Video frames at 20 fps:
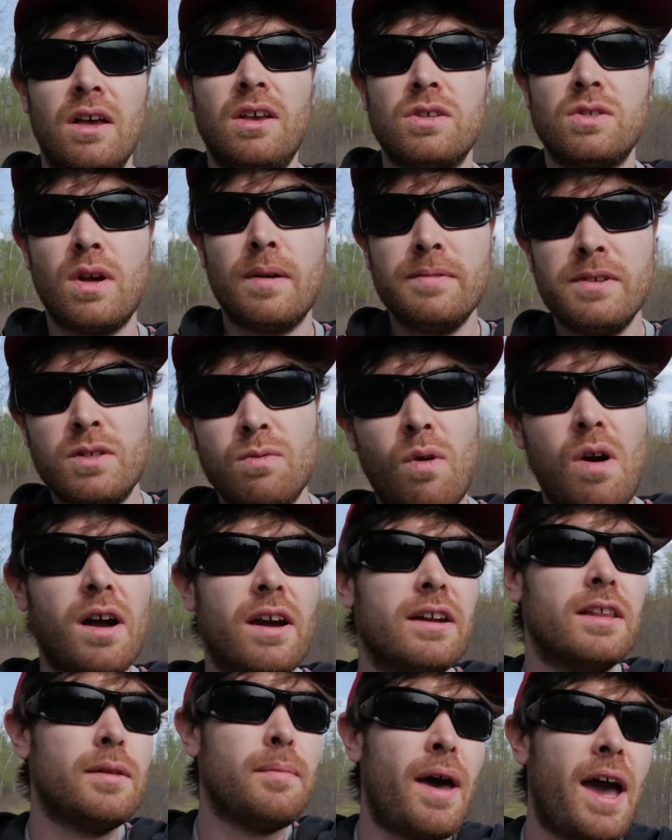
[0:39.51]
So I'm just
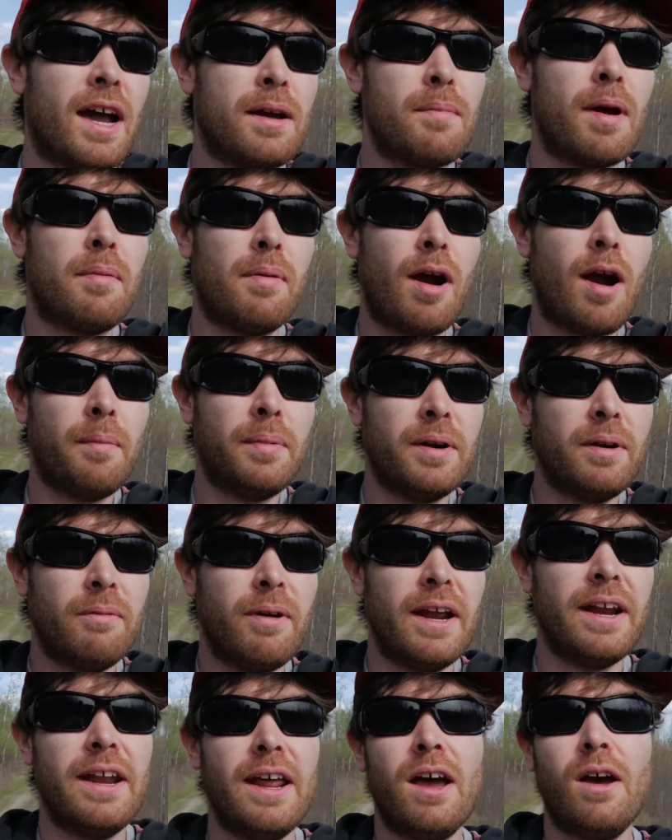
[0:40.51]
walking in the back of my property
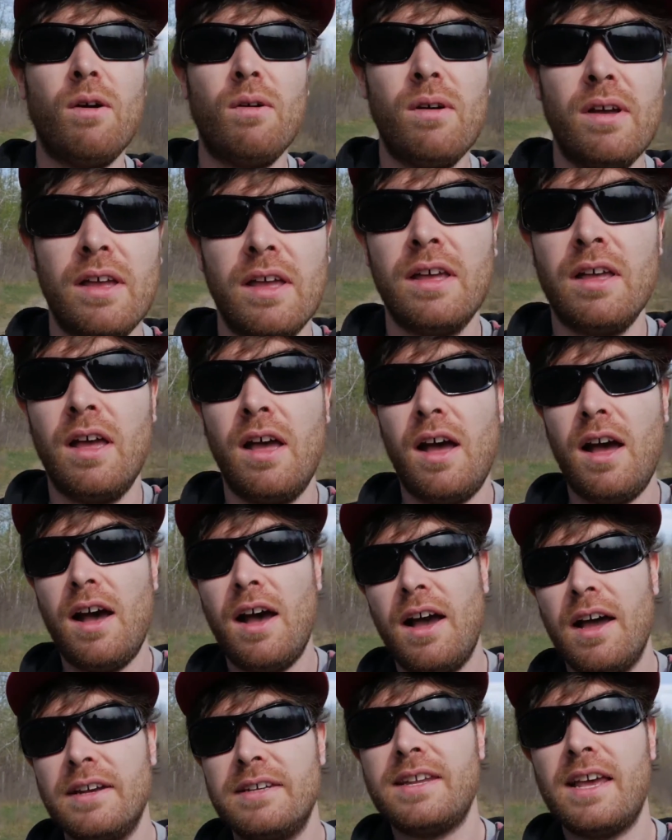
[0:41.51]
right now,
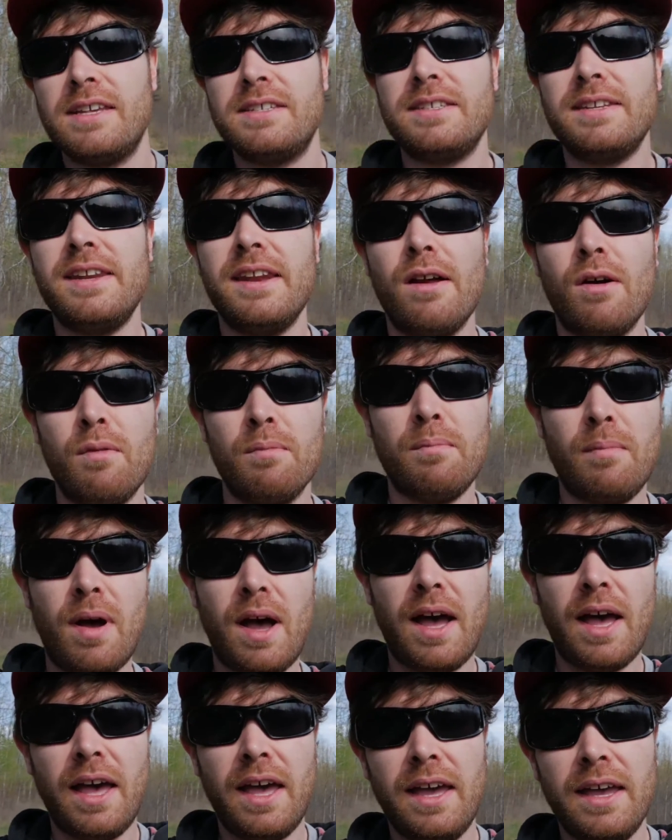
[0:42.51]
testing out
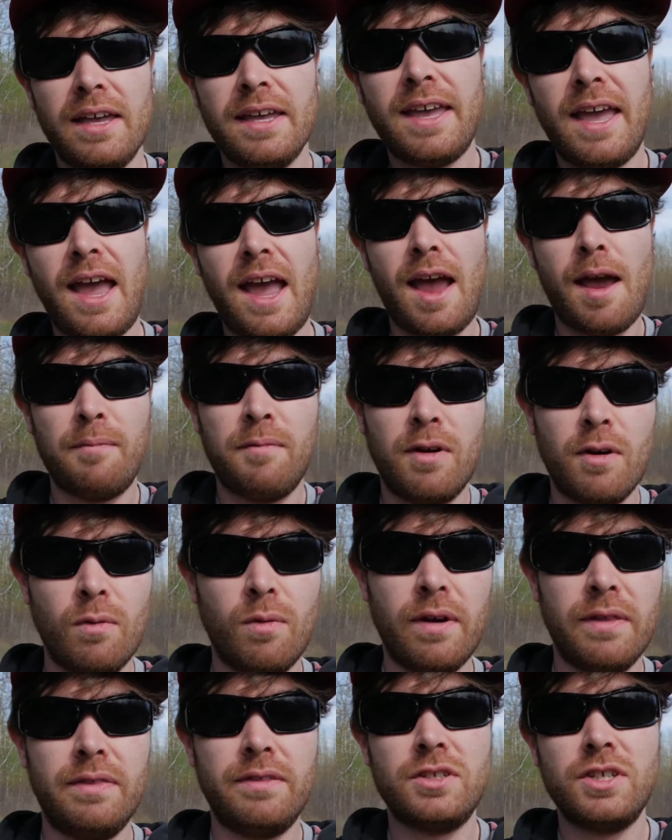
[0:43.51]
my camera
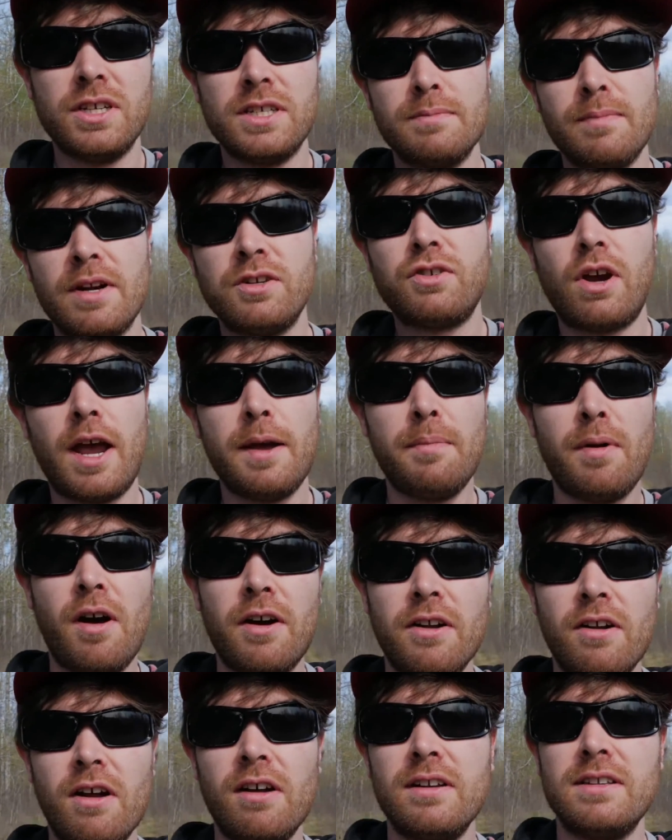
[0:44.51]
with just my
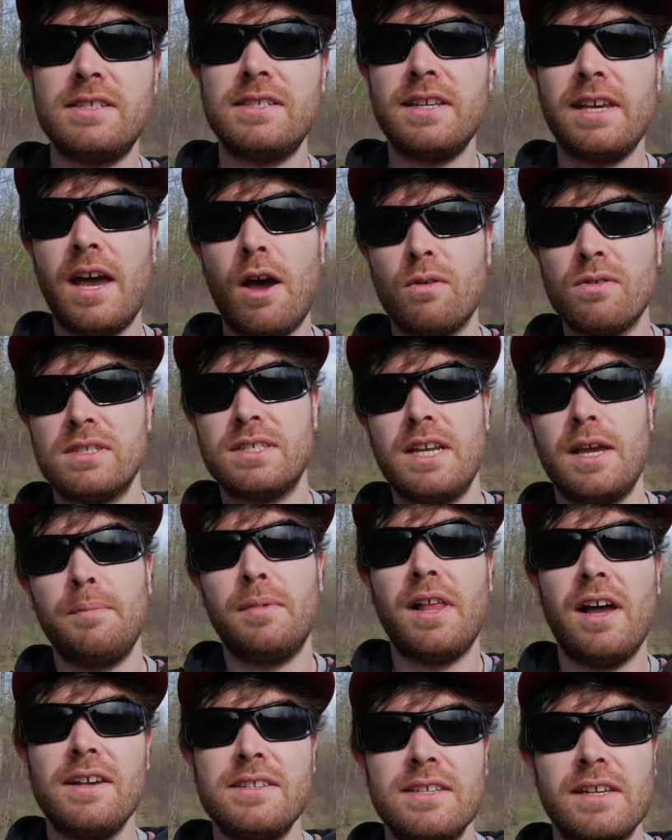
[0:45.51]
tripod on and see how
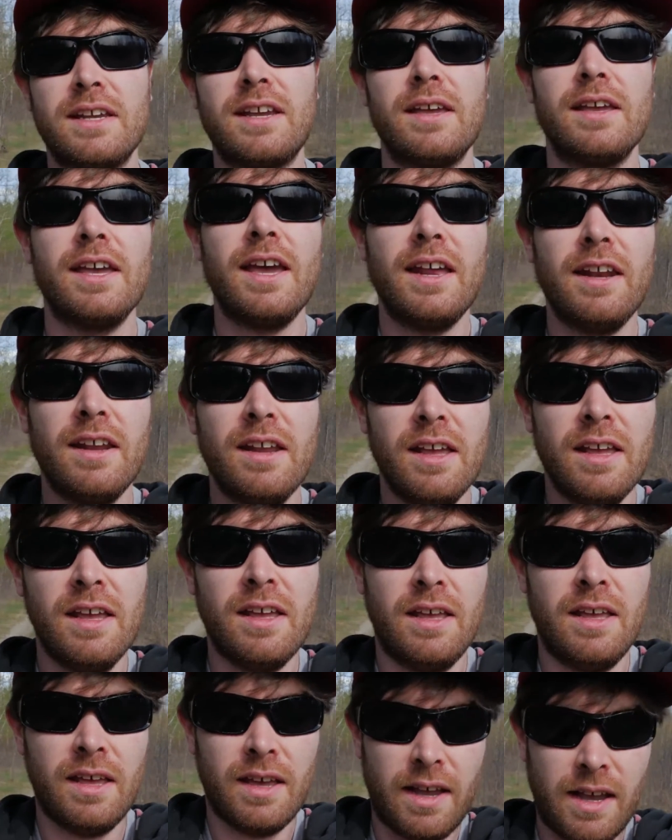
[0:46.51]
stabilized it can get.
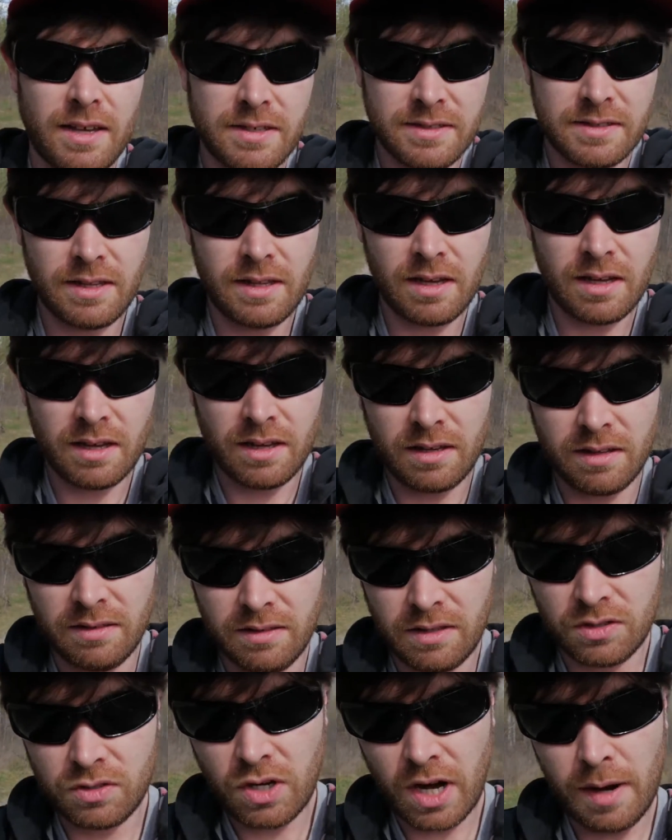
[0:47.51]
Because the
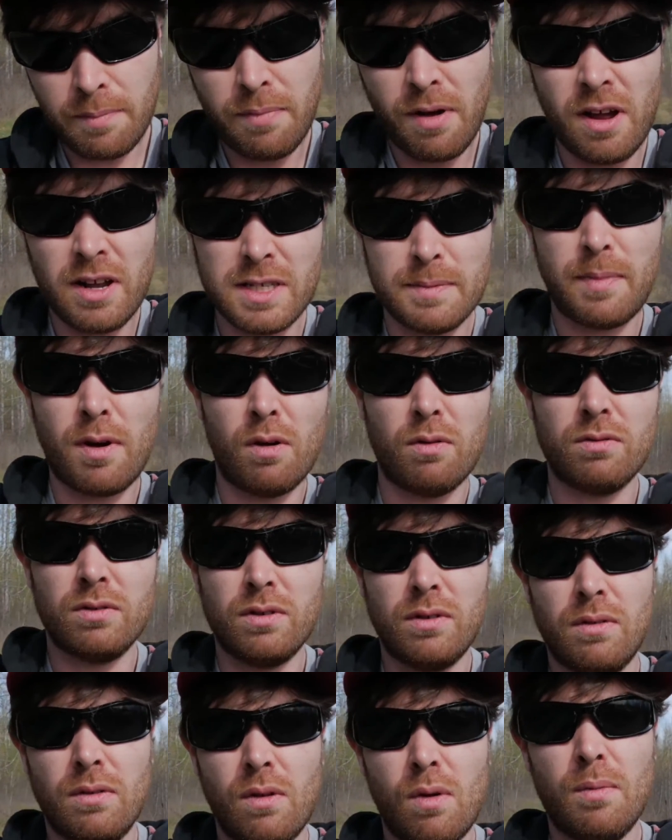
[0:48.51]
tripod's about
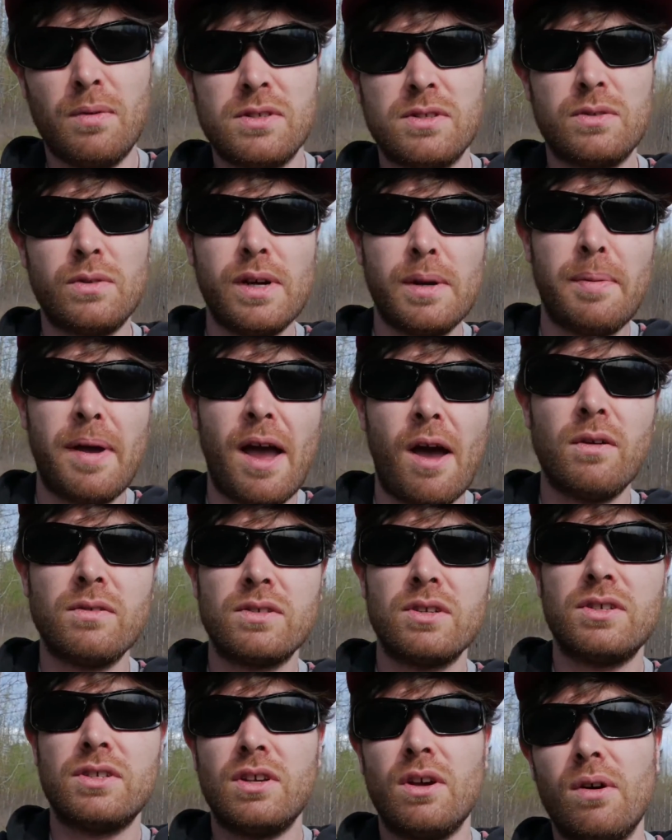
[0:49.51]
almost 3 pounds
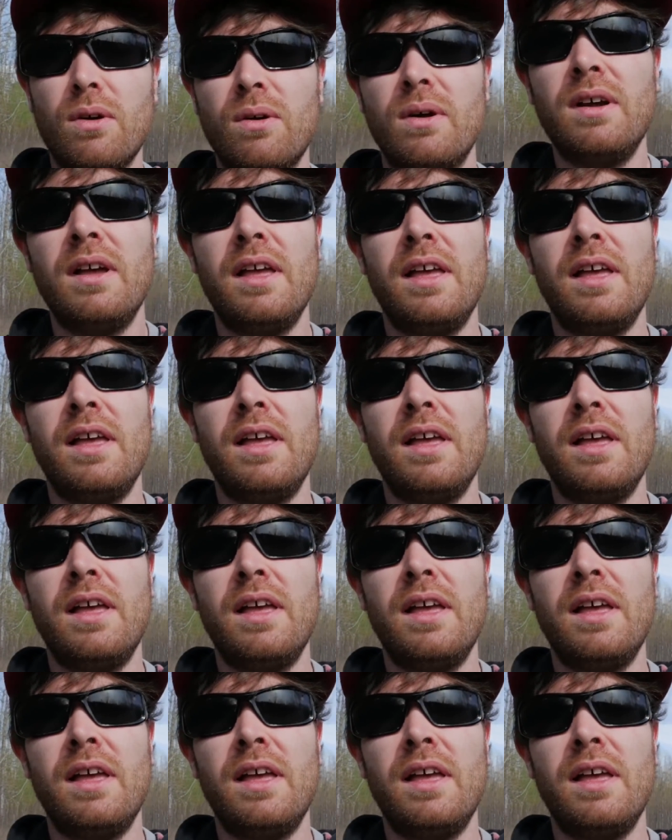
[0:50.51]
or so,